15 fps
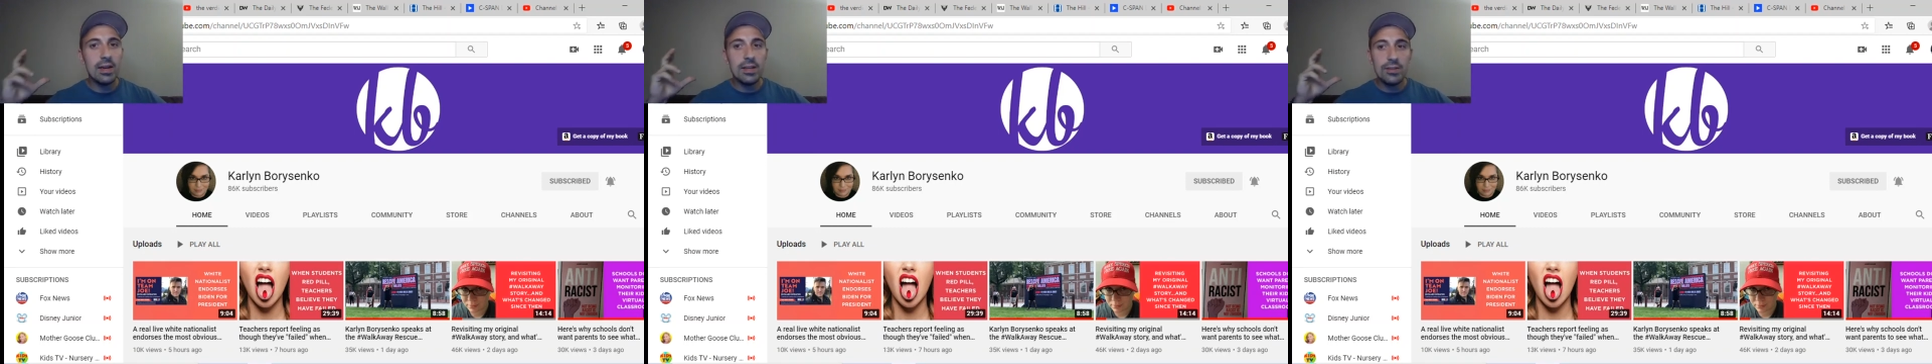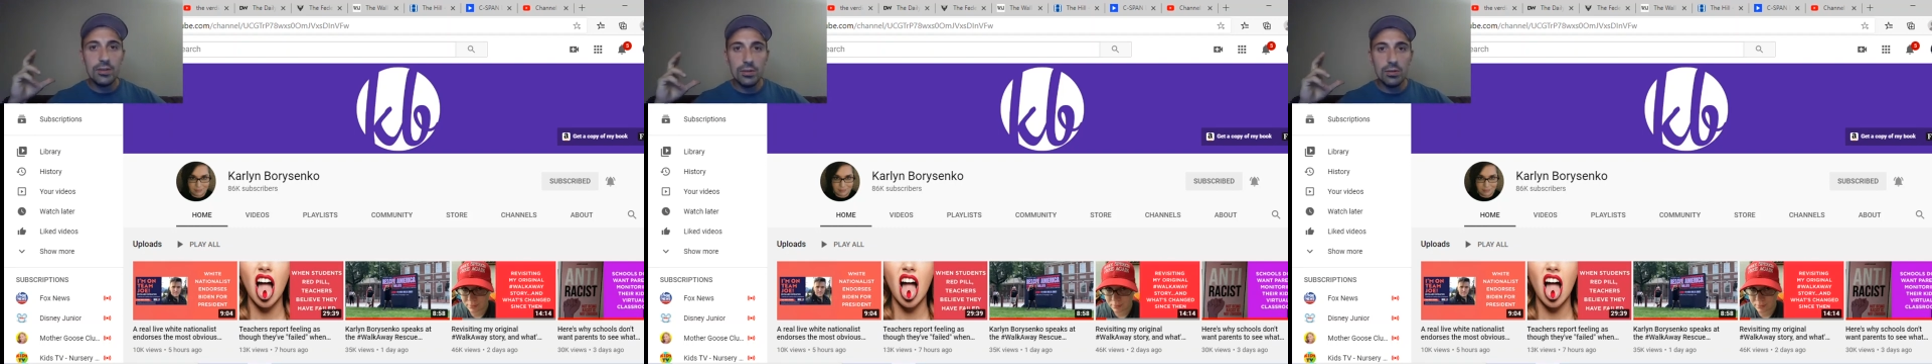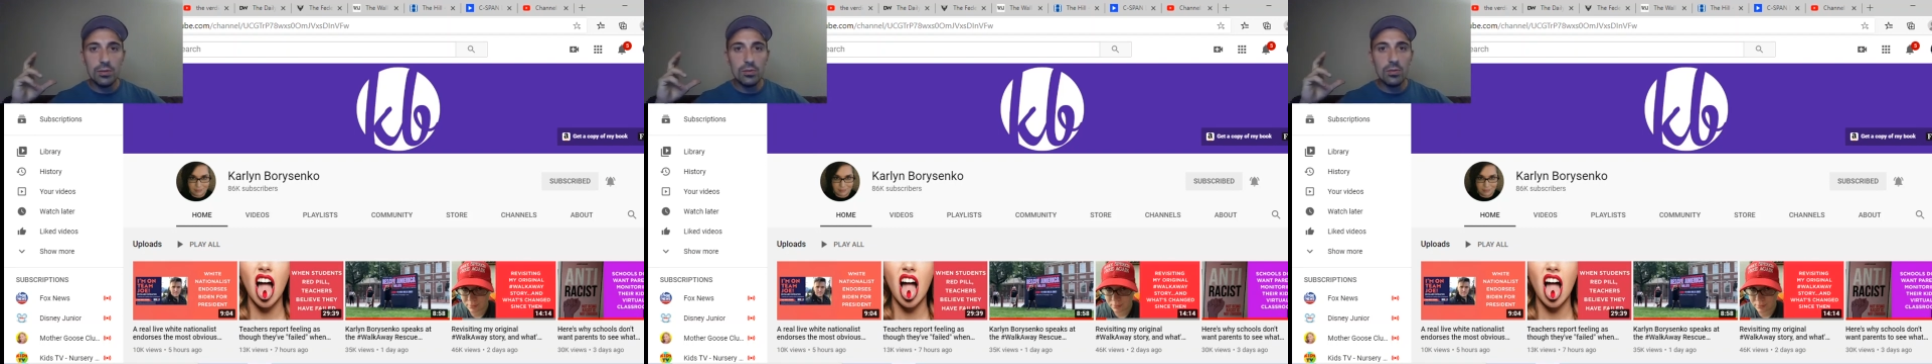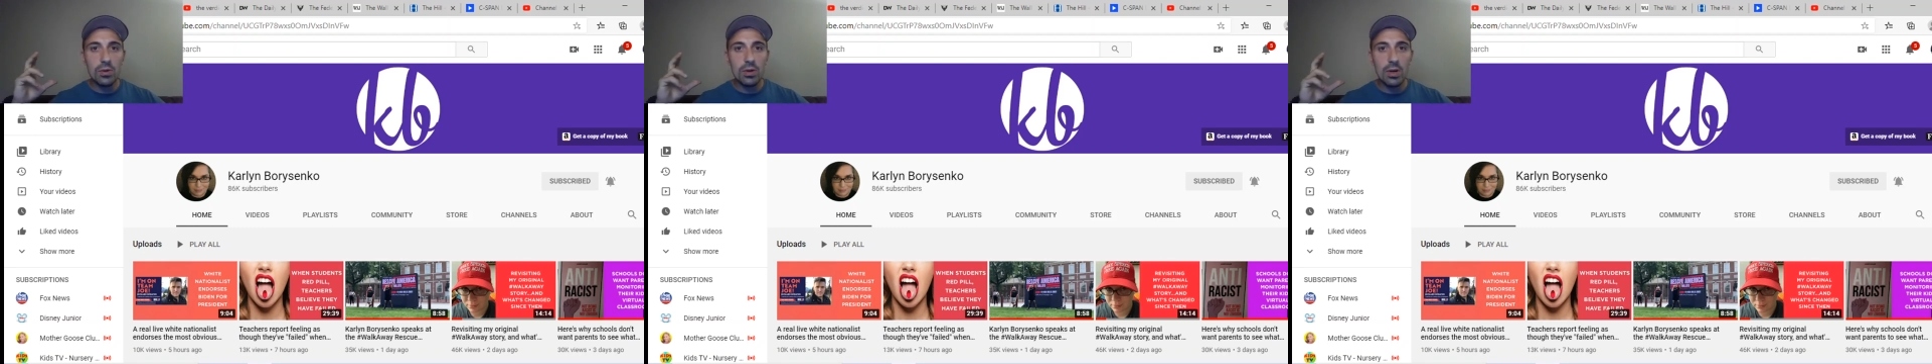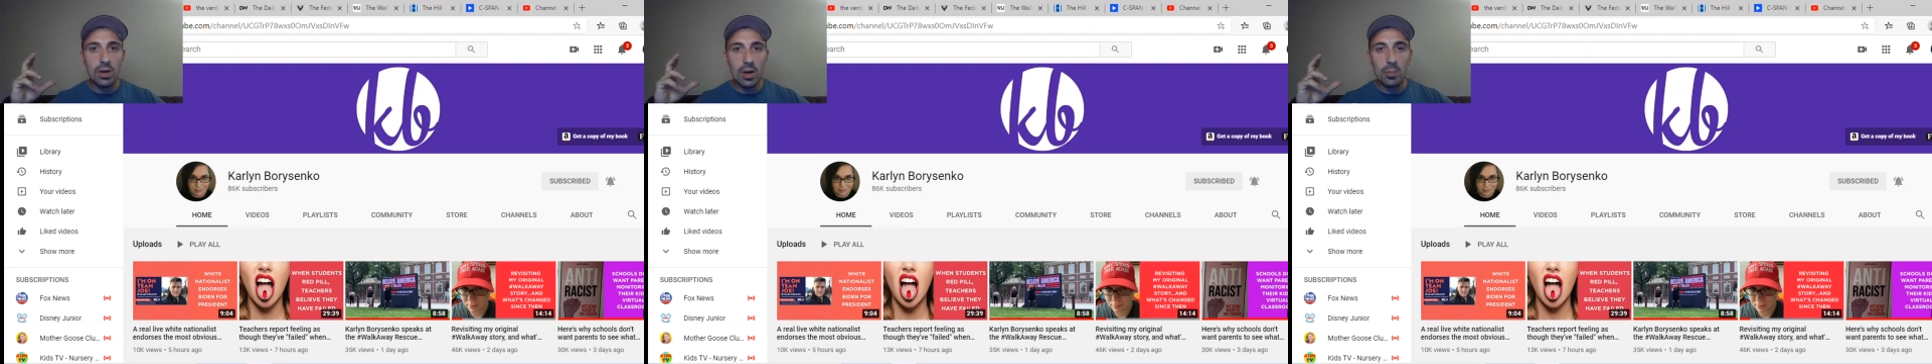to
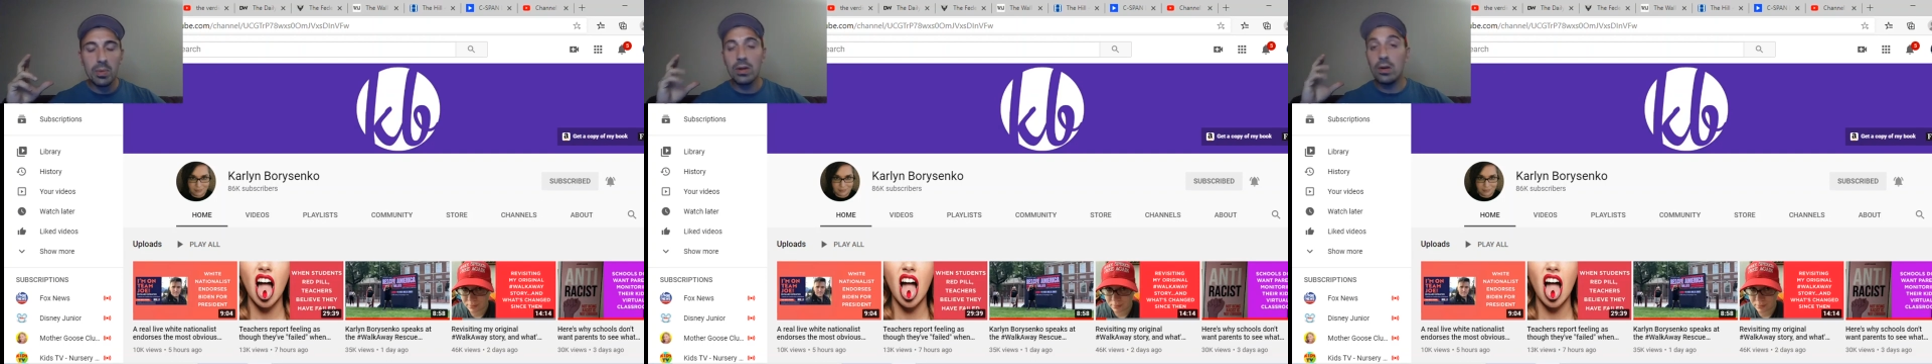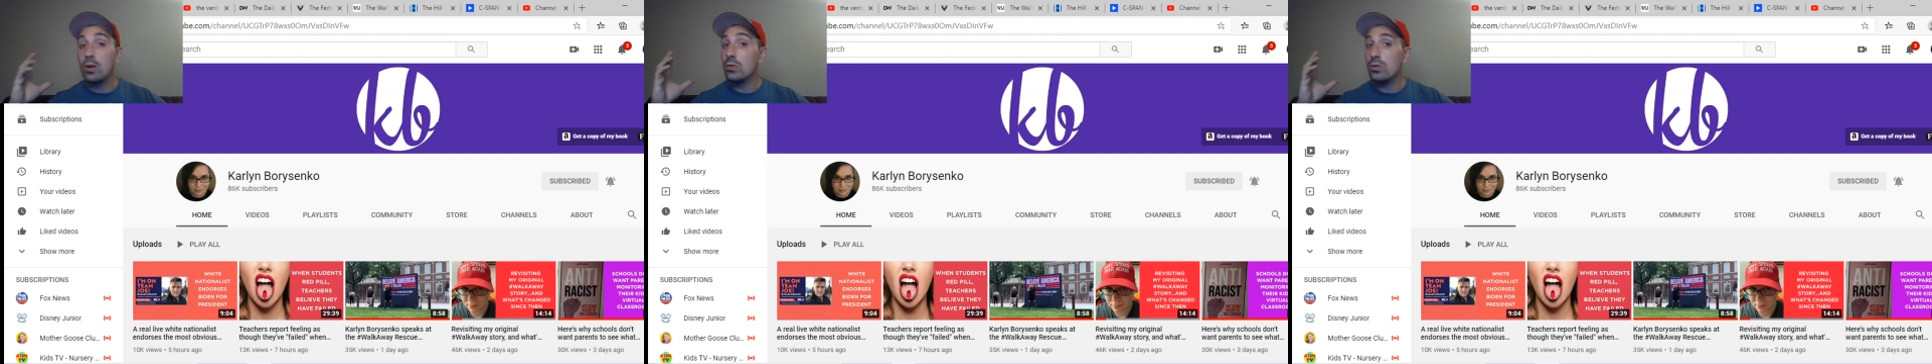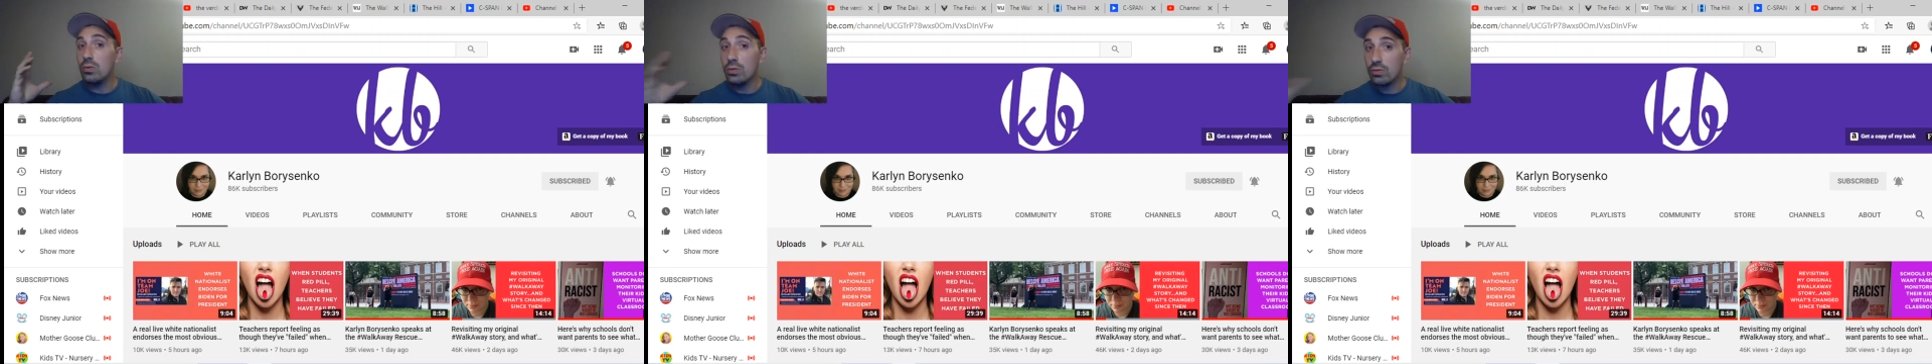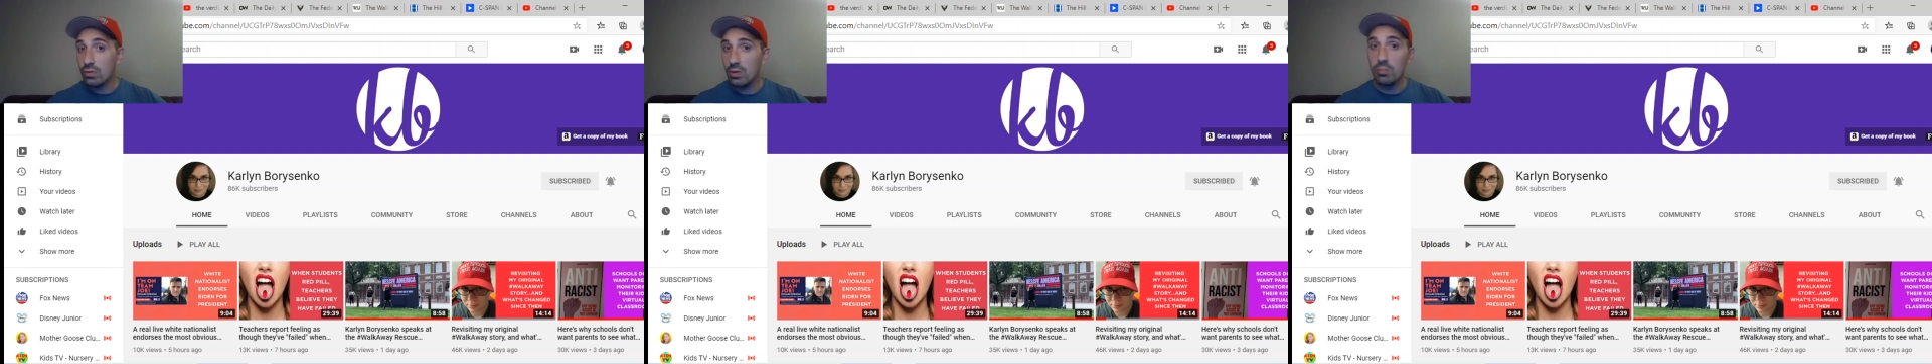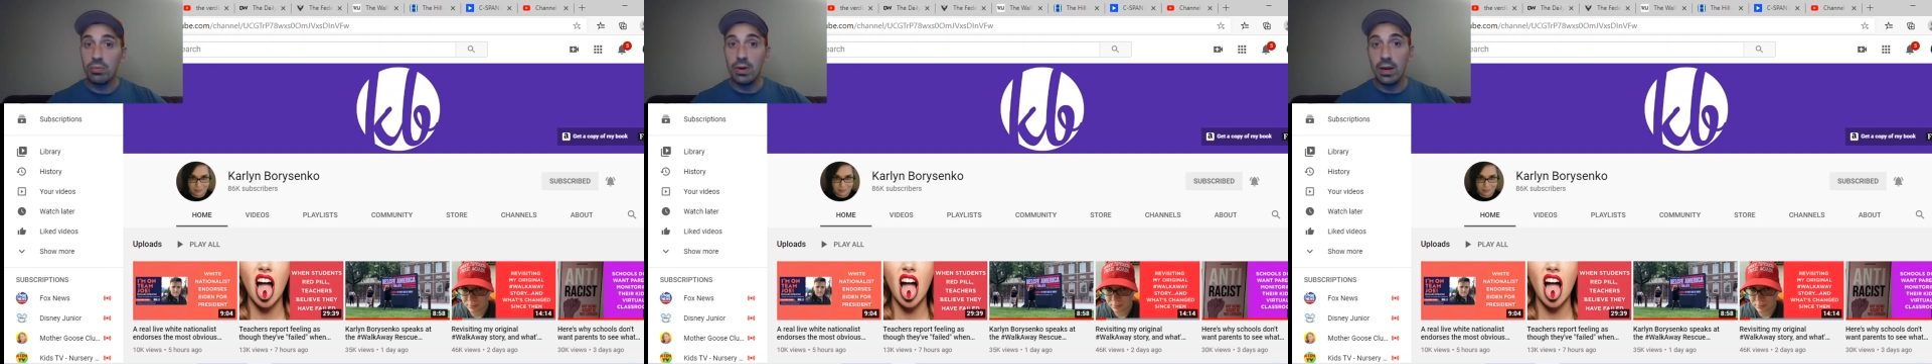up and go to a
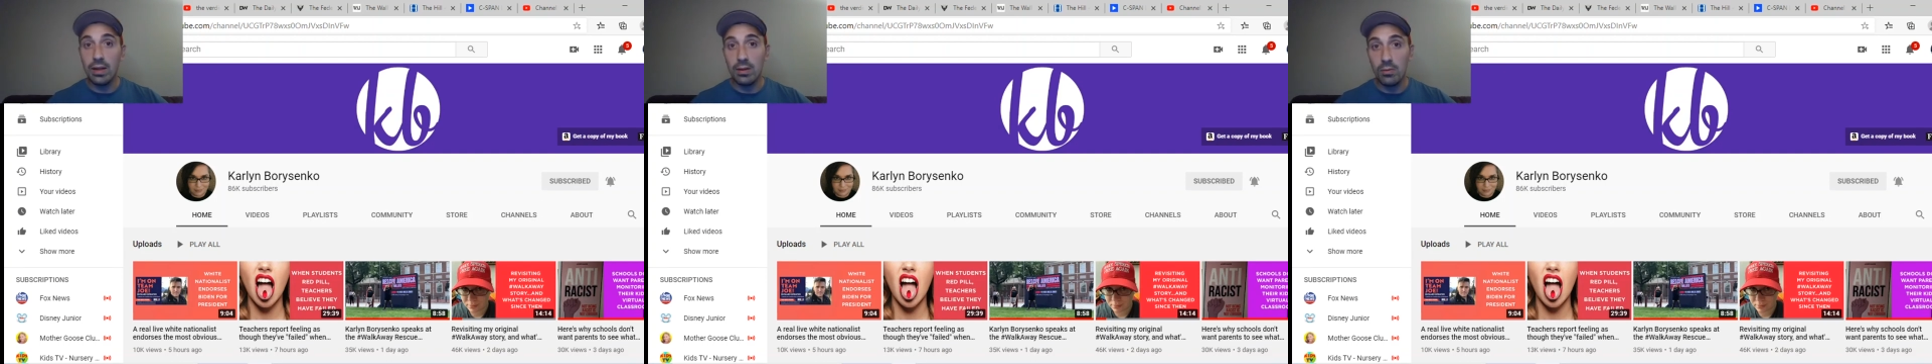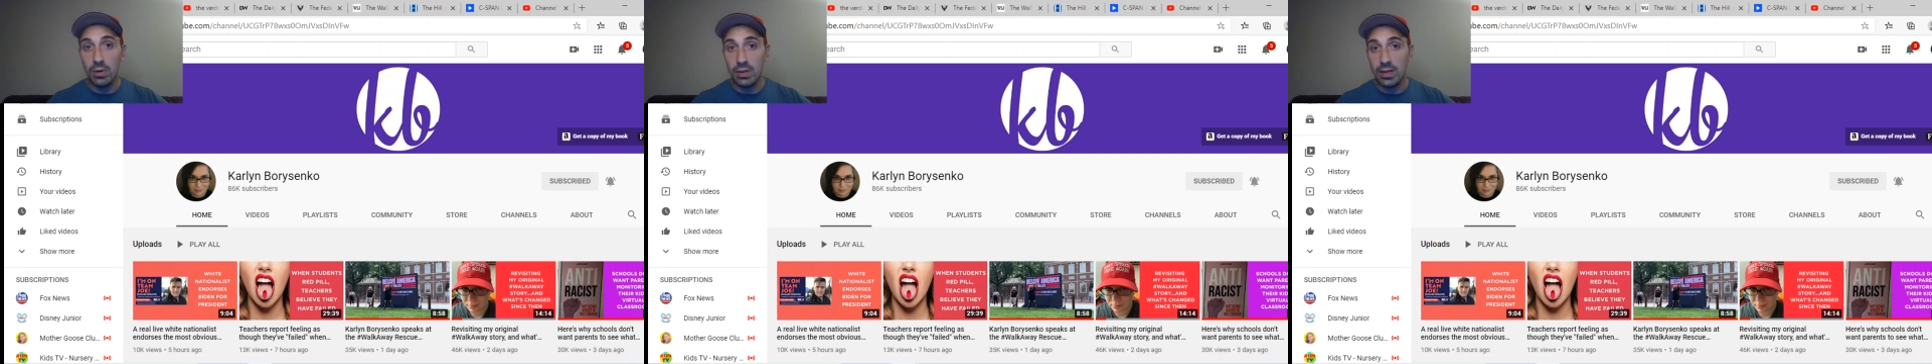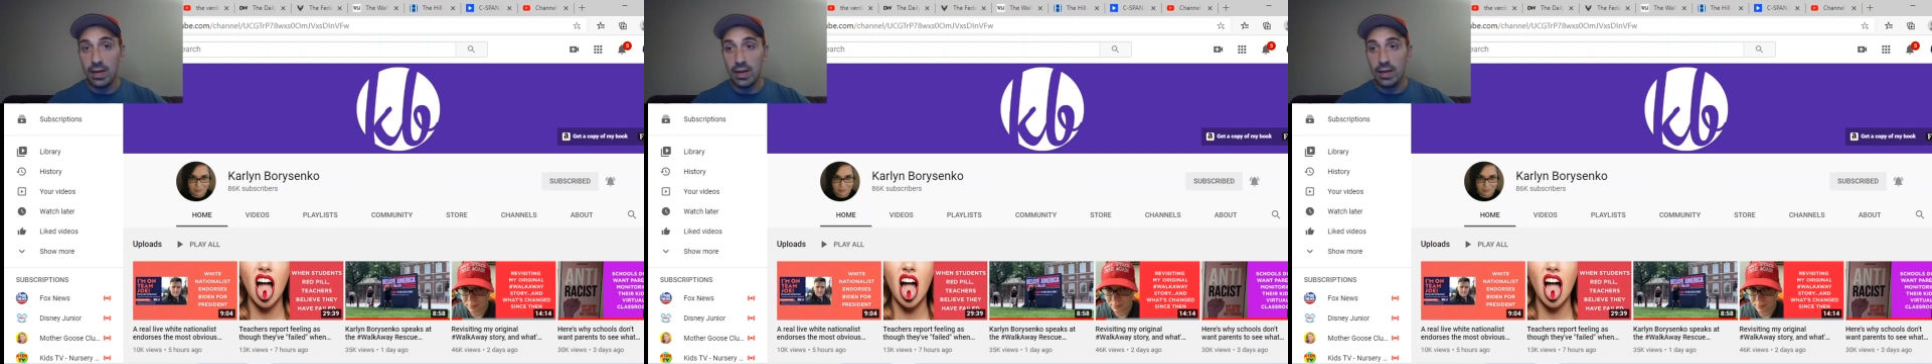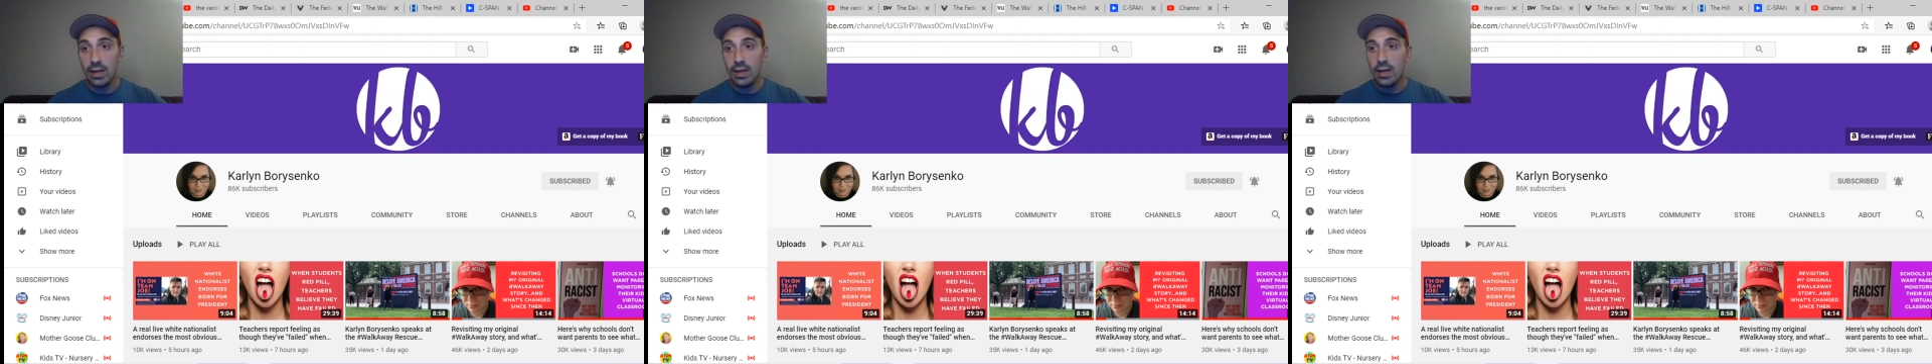Trump rally one day.